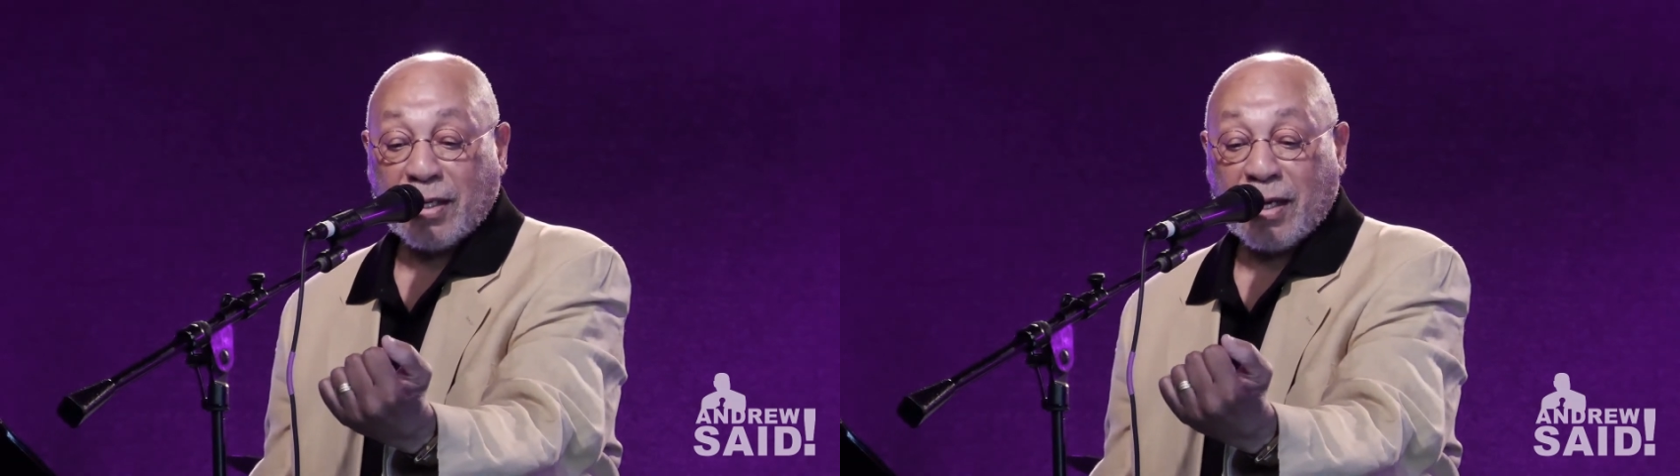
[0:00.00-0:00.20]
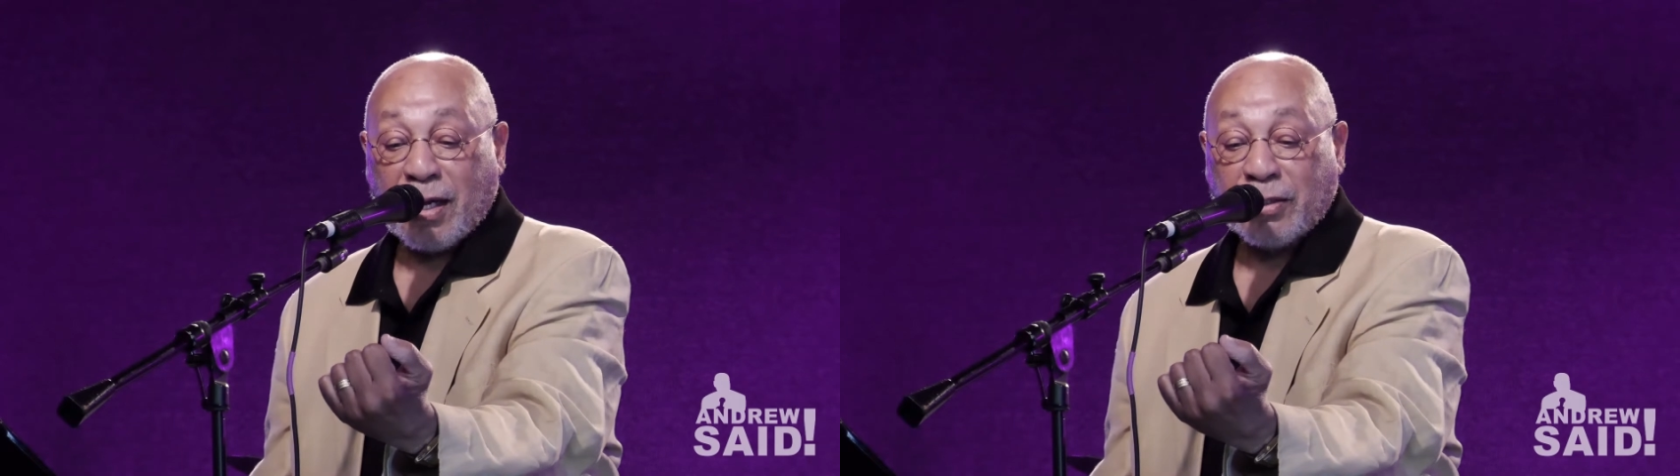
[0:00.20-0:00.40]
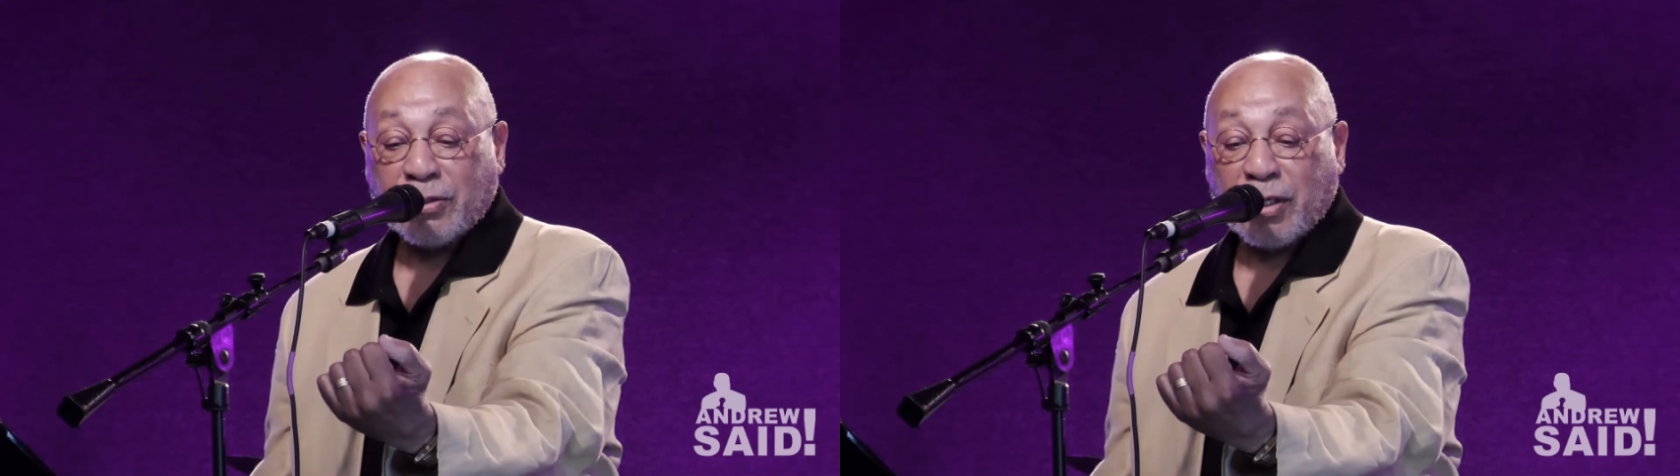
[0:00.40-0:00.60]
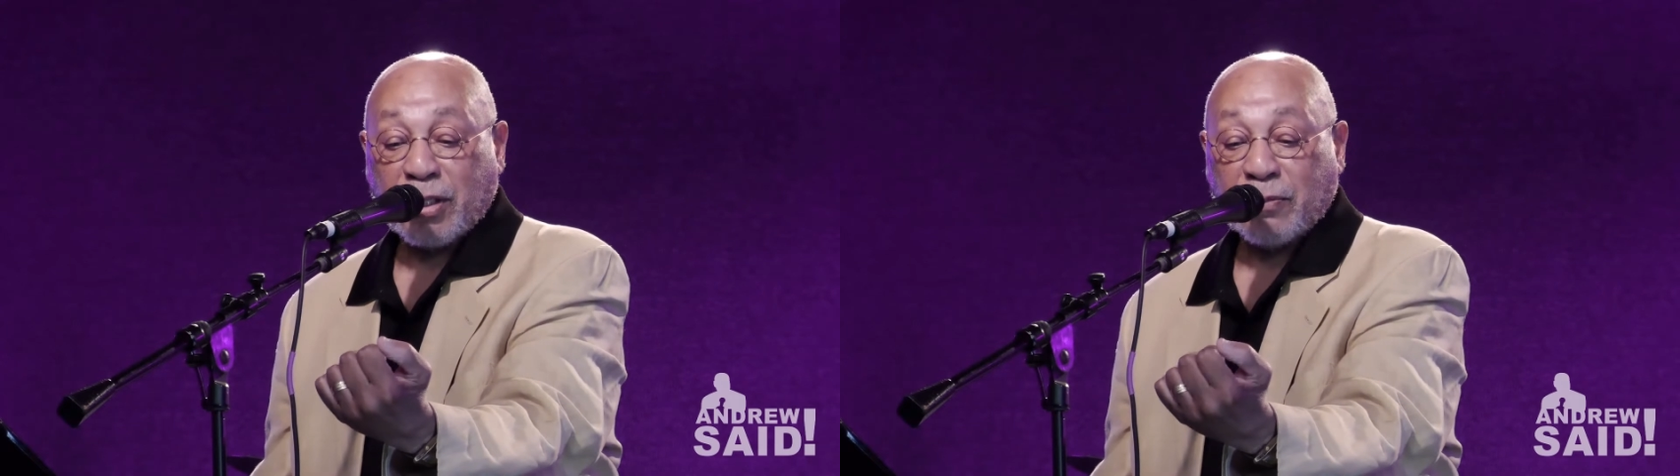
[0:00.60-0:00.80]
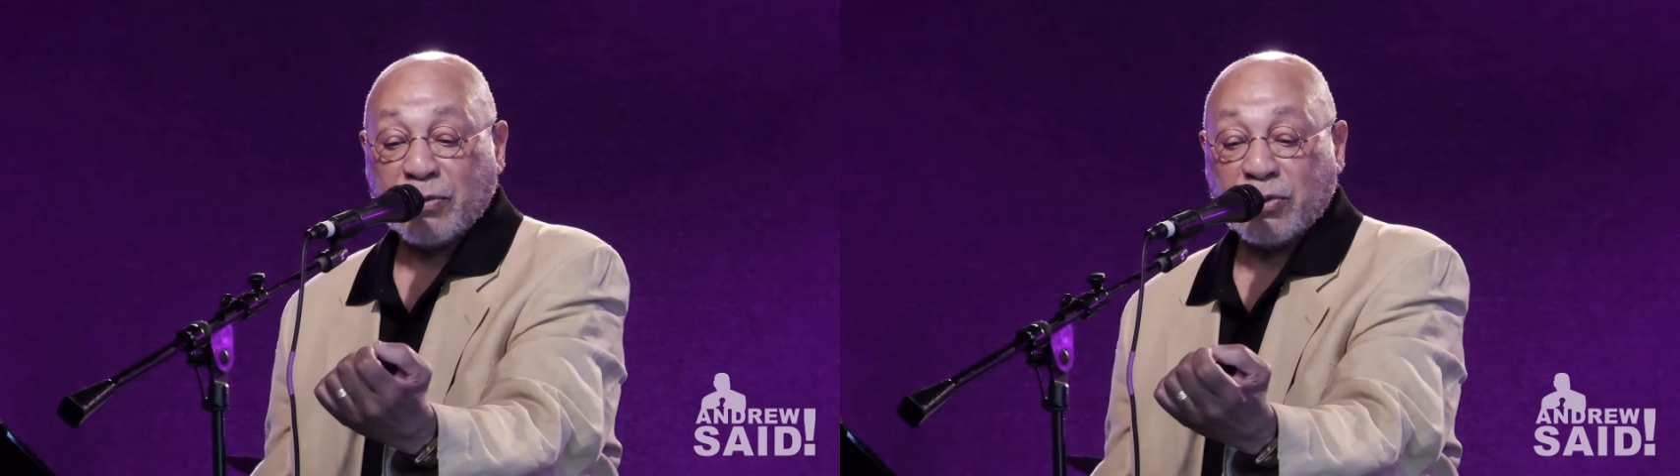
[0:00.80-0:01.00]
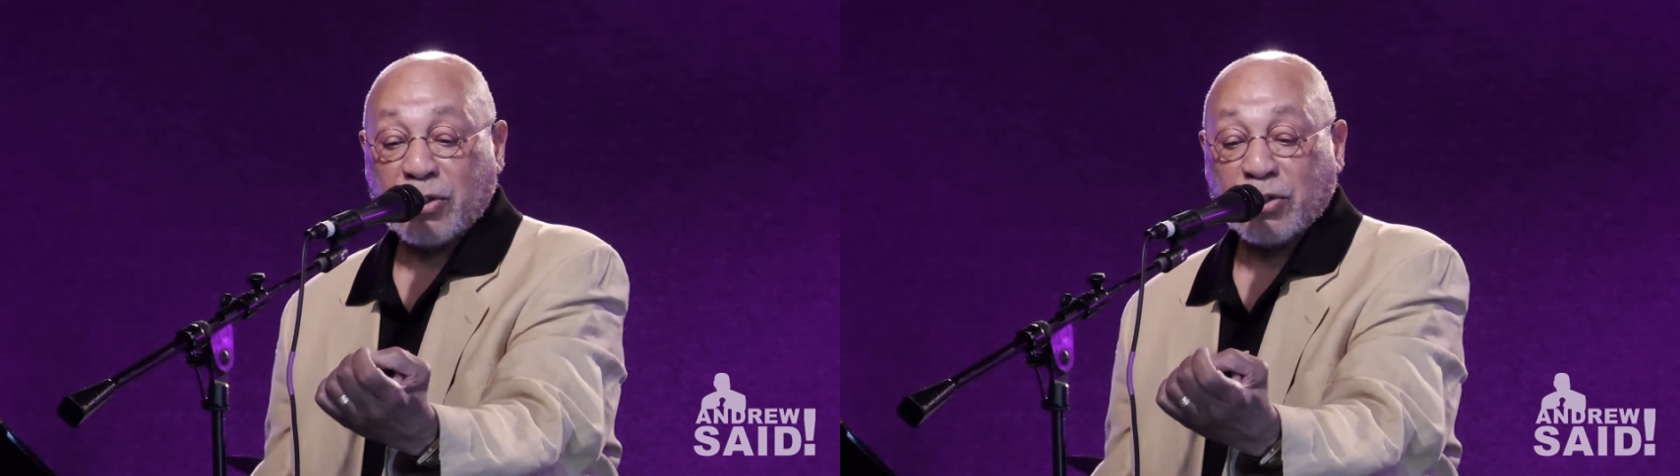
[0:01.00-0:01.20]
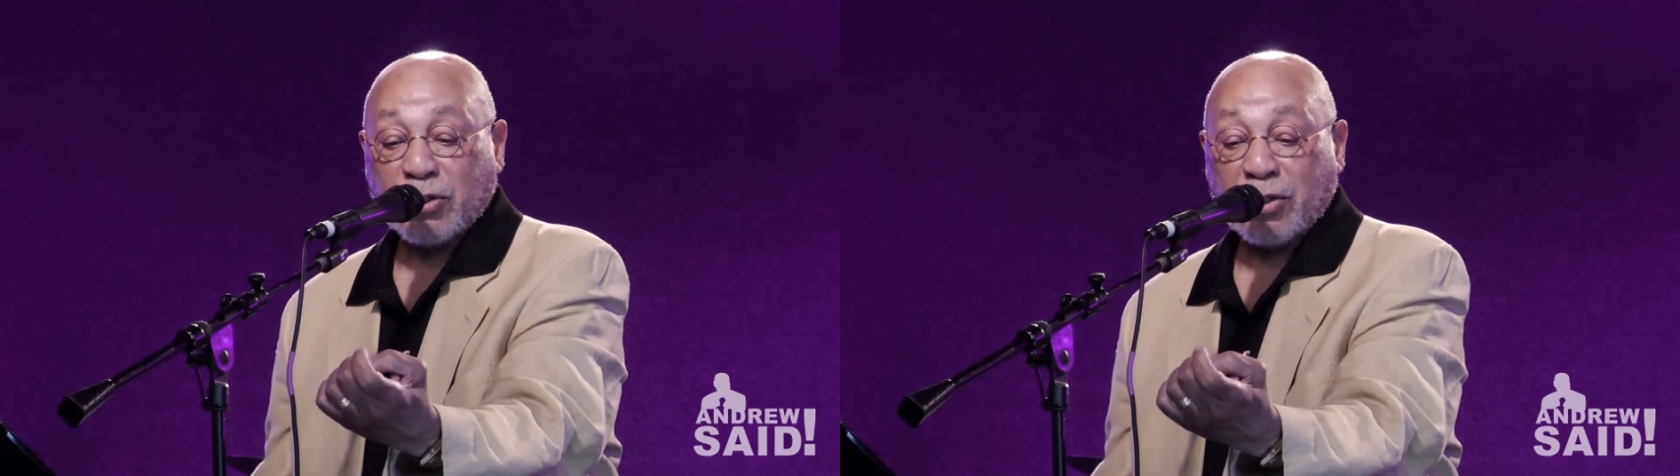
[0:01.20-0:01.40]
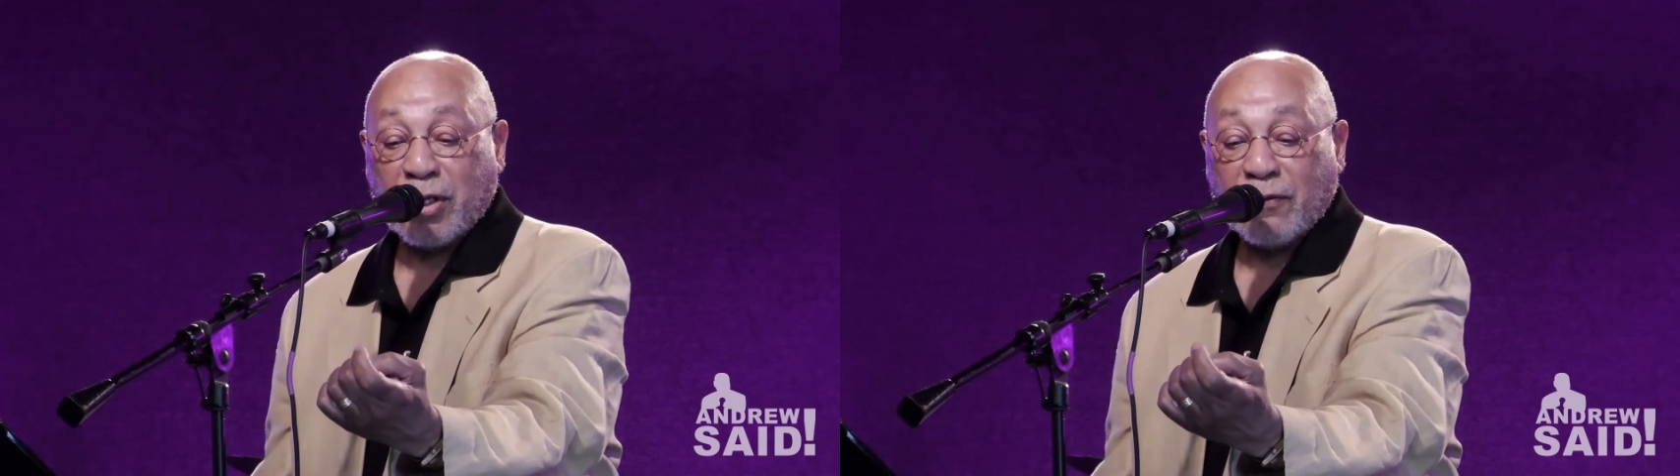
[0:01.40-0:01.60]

I take the position that